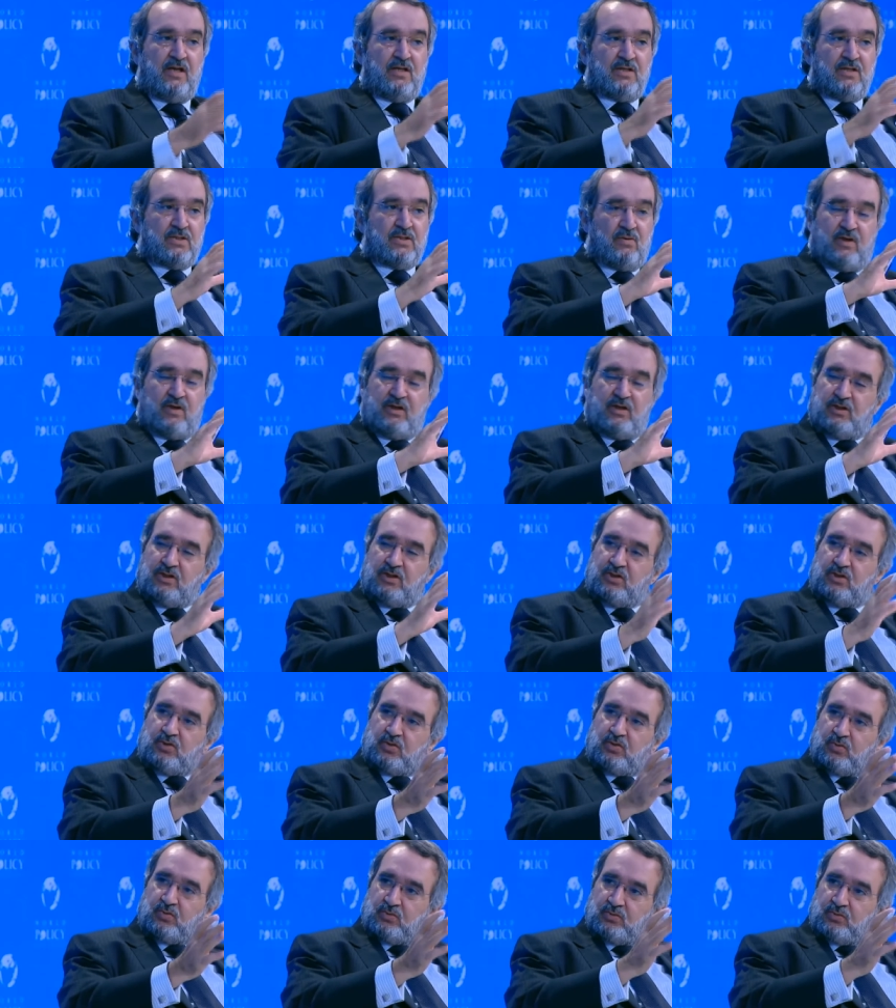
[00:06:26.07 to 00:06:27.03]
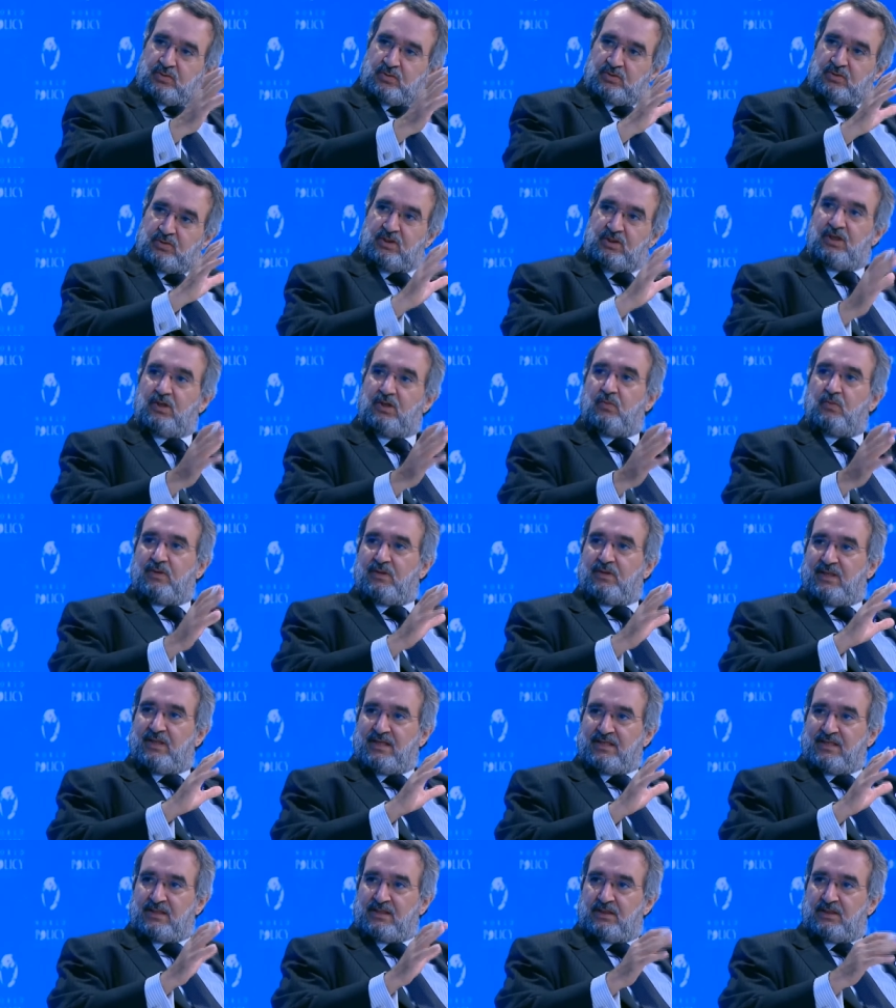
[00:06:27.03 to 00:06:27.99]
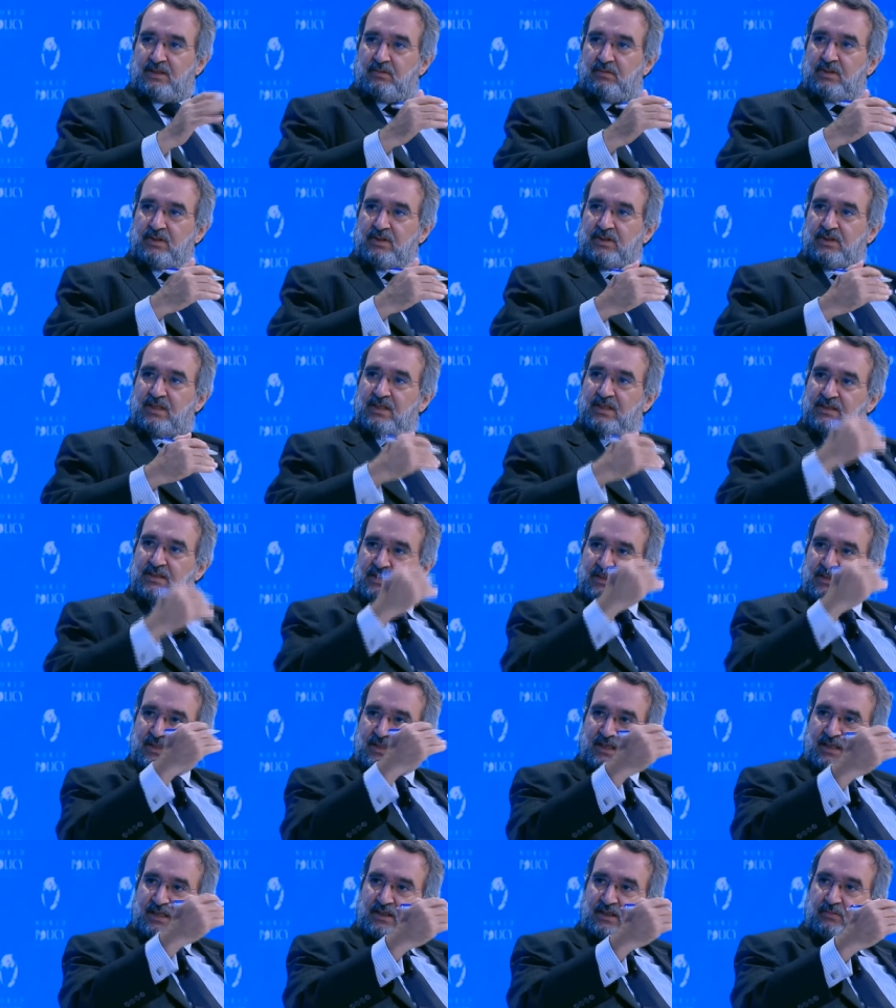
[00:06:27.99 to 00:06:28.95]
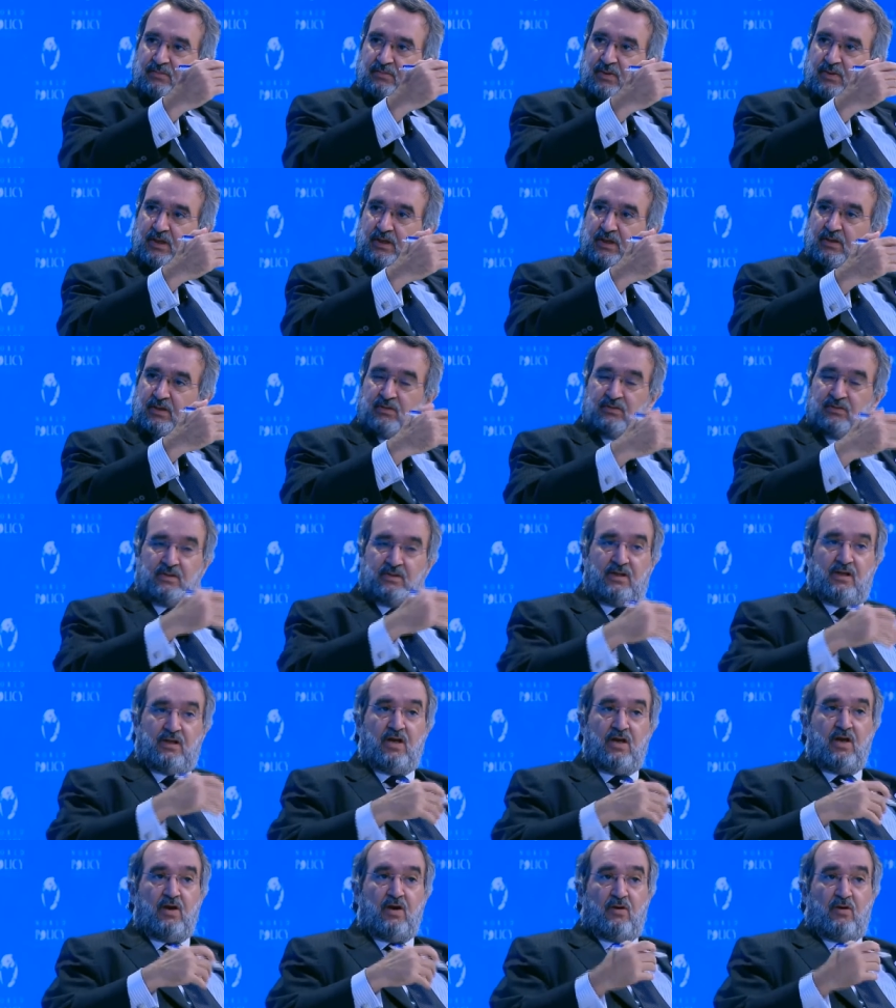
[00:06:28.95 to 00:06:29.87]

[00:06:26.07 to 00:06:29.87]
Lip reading: So I need to deal with that situation as a second priority.